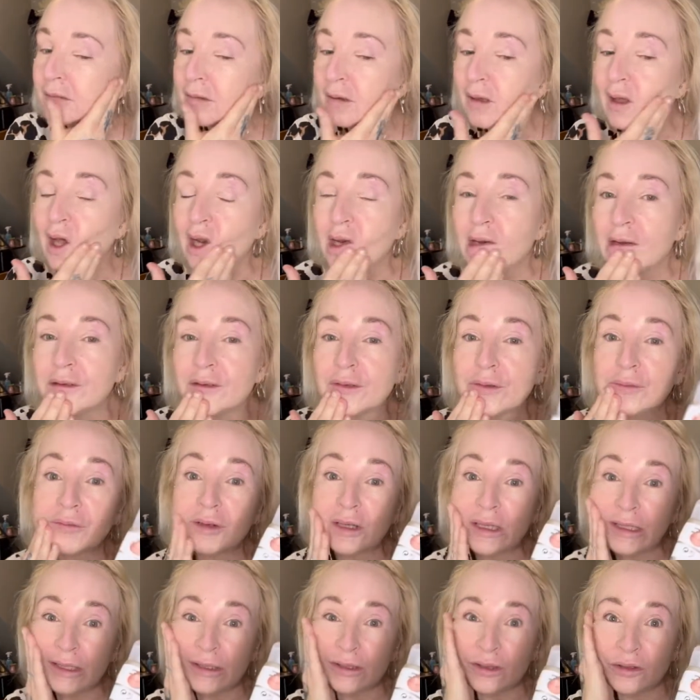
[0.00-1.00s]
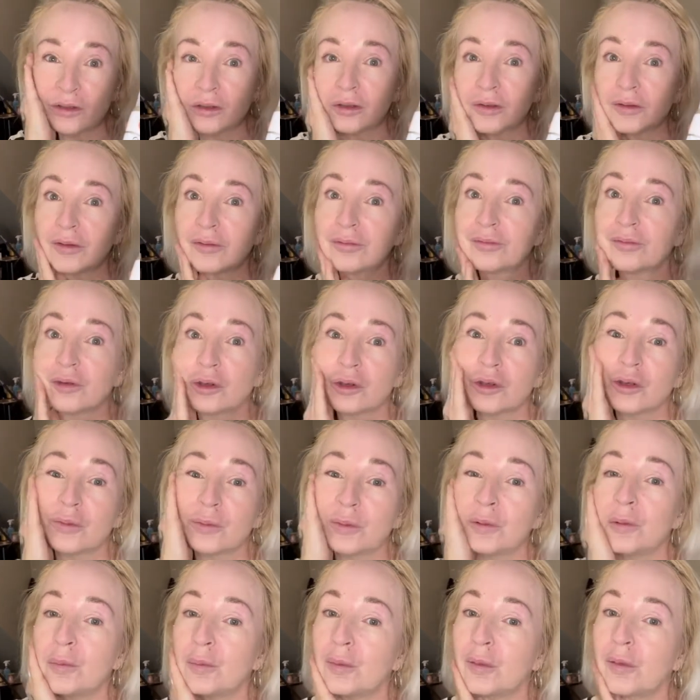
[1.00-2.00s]
And it's a really good,
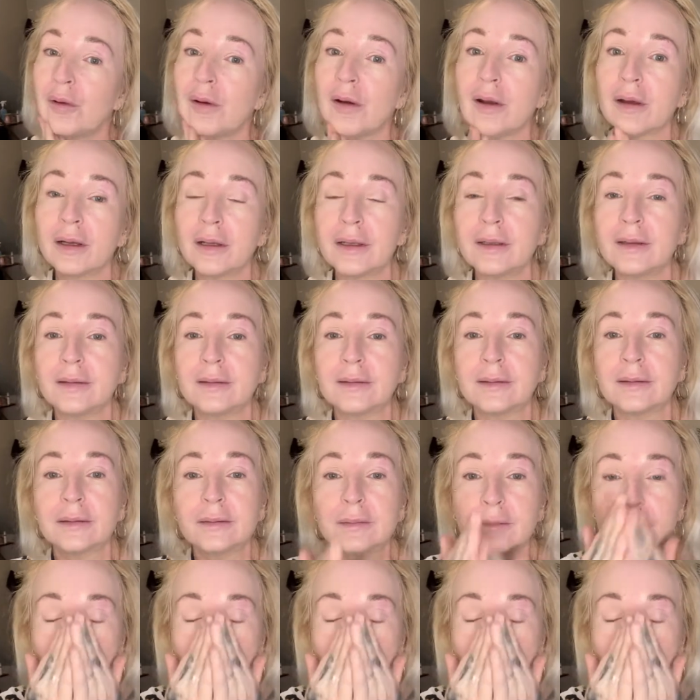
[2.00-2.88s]
affordable price.